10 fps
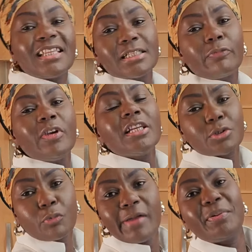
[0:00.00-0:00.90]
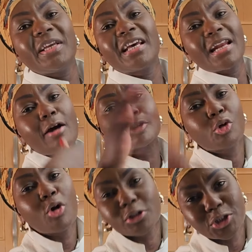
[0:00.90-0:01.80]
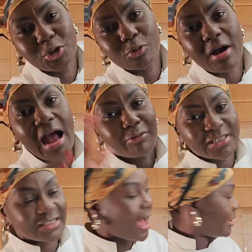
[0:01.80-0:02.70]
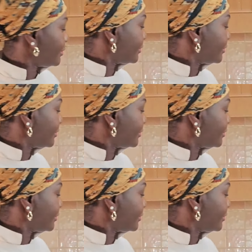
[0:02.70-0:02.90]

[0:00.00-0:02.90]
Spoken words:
this finish whipping and I'll talk to you. How is that?